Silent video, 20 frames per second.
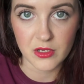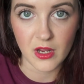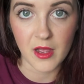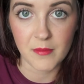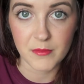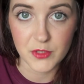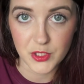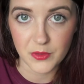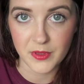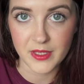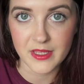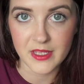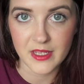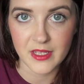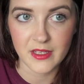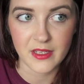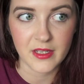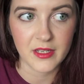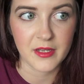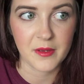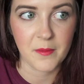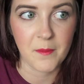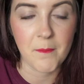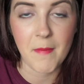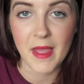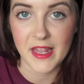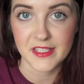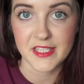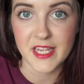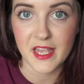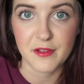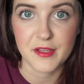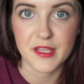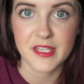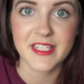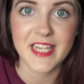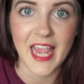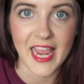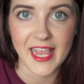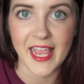I'm doing the Men's
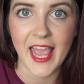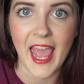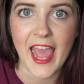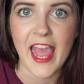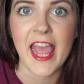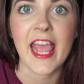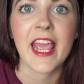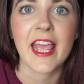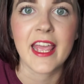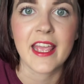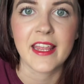Health 10K